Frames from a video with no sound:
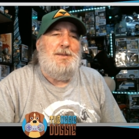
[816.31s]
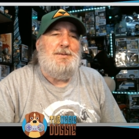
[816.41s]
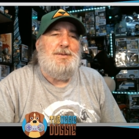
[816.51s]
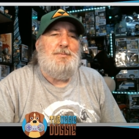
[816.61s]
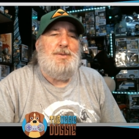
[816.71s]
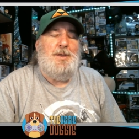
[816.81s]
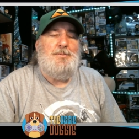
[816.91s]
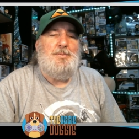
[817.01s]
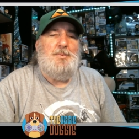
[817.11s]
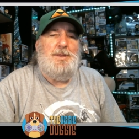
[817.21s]

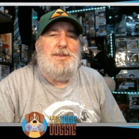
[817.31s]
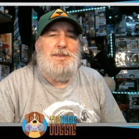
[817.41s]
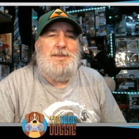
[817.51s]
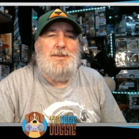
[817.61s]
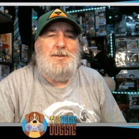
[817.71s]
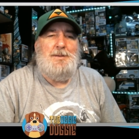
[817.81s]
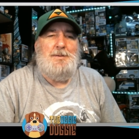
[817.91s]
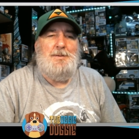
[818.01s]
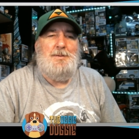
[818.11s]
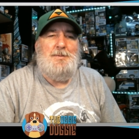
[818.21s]
Sometimes we
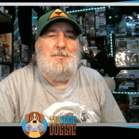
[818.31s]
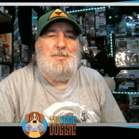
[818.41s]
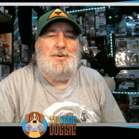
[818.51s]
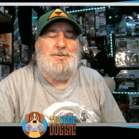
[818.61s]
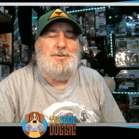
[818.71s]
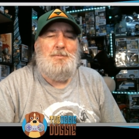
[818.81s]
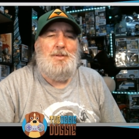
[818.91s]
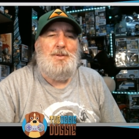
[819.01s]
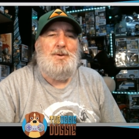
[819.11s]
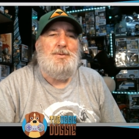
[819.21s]
pushed him a
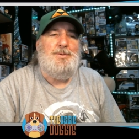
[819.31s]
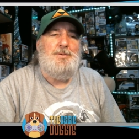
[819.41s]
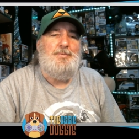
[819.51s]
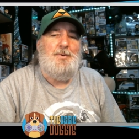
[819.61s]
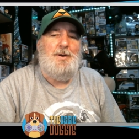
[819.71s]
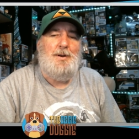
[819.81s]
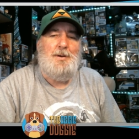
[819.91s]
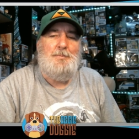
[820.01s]
little too far,